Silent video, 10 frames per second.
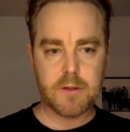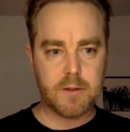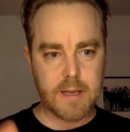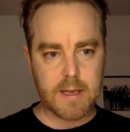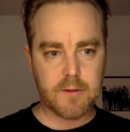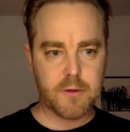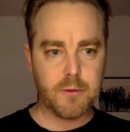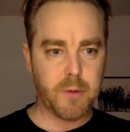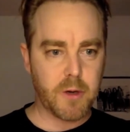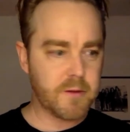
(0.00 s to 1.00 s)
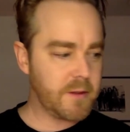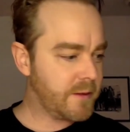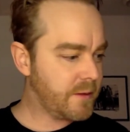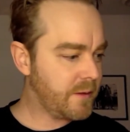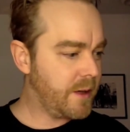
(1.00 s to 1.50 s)
ticks two
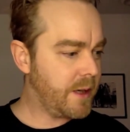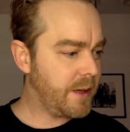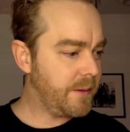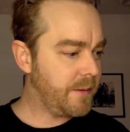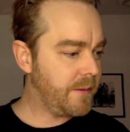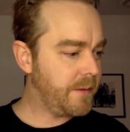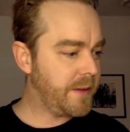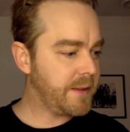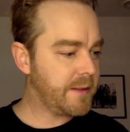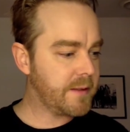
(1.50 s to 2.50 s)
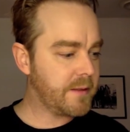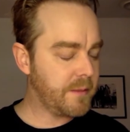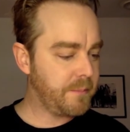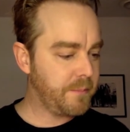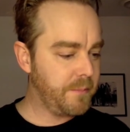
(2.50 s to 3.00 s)
boxes. This is
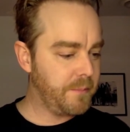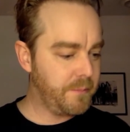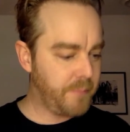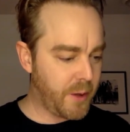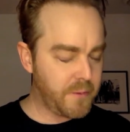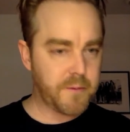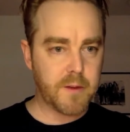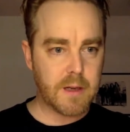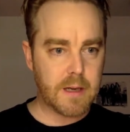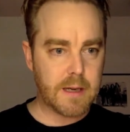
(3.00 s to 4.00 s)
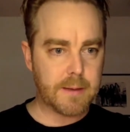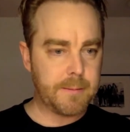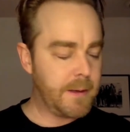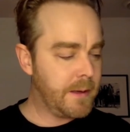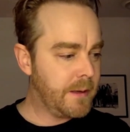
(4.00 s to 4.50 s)
both
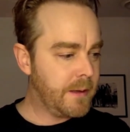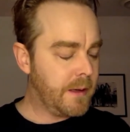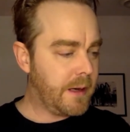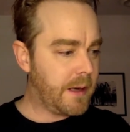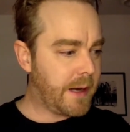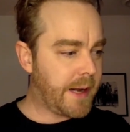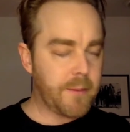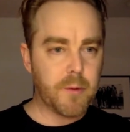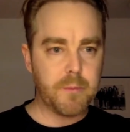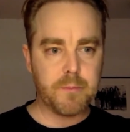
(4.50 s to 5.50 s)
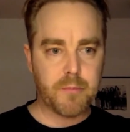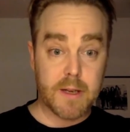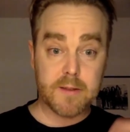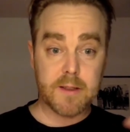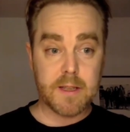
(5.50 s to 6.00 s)
an album
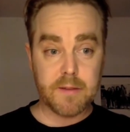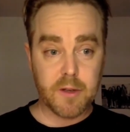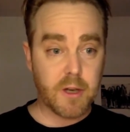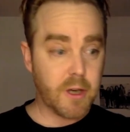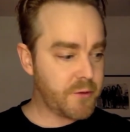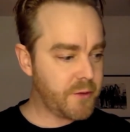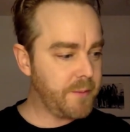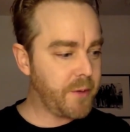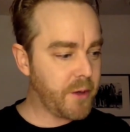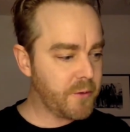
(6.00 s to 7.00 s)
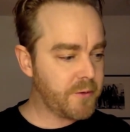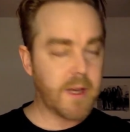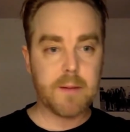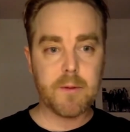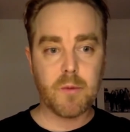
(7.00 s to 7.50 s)
pressed in a different country, but also
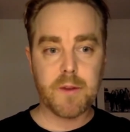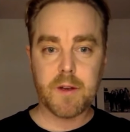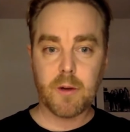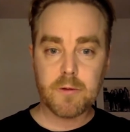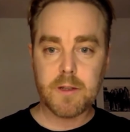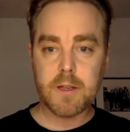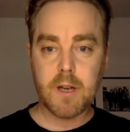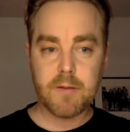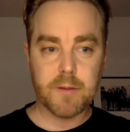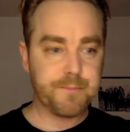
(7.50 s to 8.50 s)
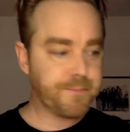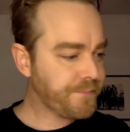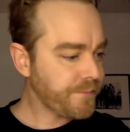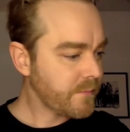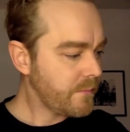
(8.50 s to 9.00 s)
an album with an alternate cover.
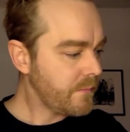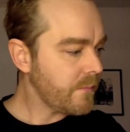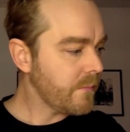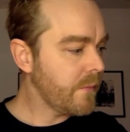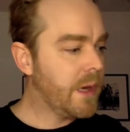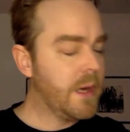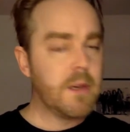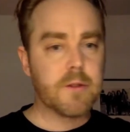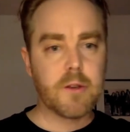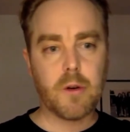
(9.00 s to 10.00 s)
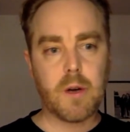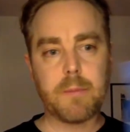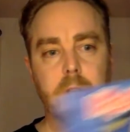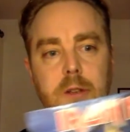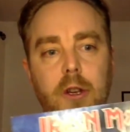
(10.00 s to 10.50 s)
So
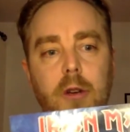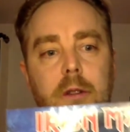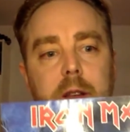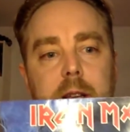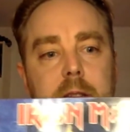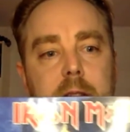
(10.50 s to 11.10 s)
I'm going to show you this.